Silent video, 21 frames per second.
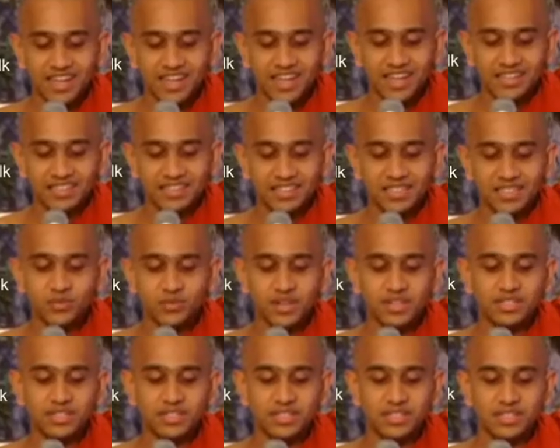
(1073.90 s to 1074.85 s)
and then the
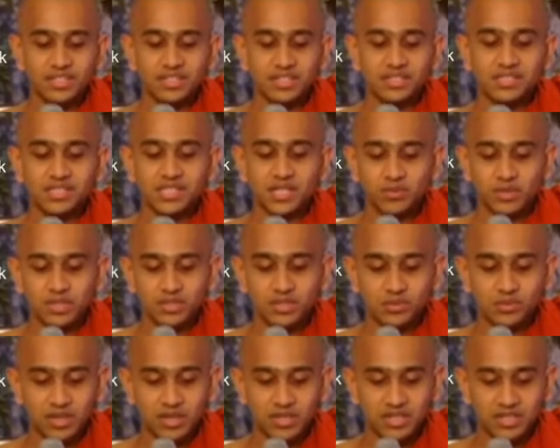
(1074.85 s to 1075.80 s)
27th
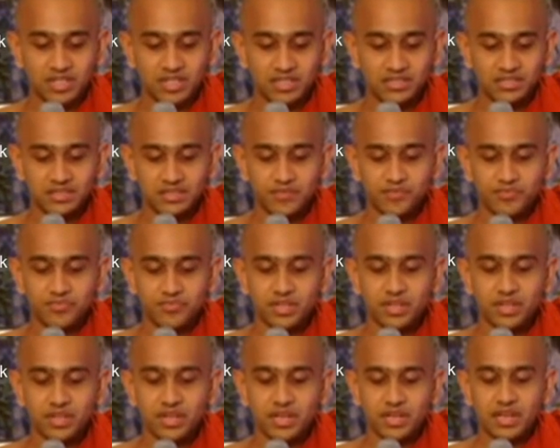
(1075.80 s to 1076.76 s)
one is
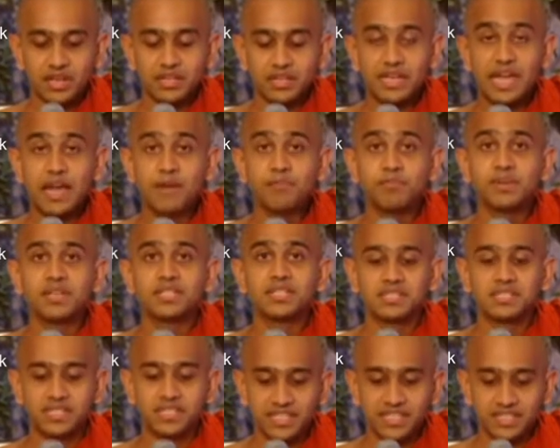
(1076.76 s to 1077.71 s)

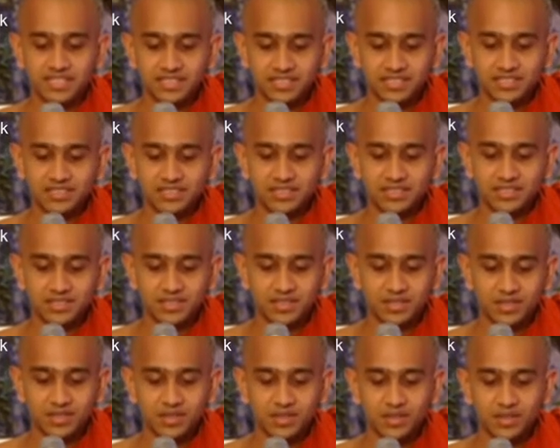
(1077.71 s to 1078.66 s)
gapless teeth
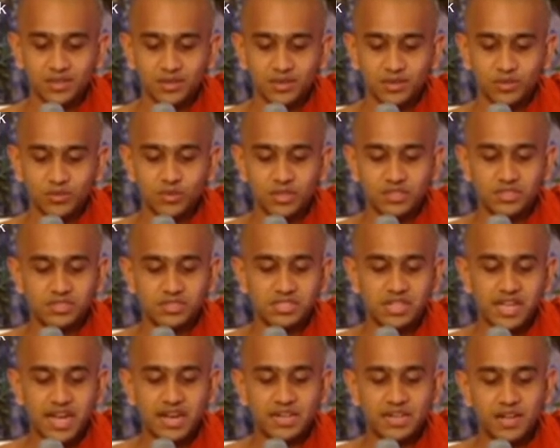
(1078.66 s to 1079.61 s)
which
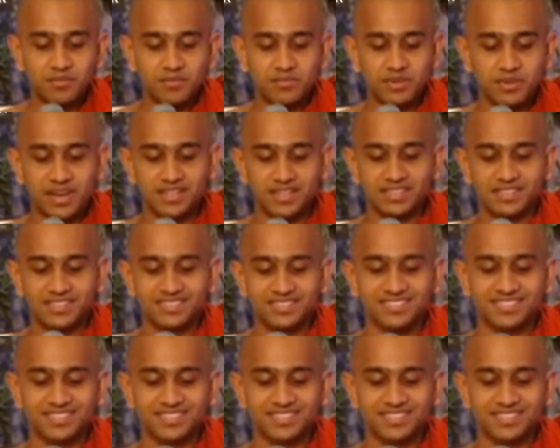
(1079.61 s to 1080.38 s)
stand upright.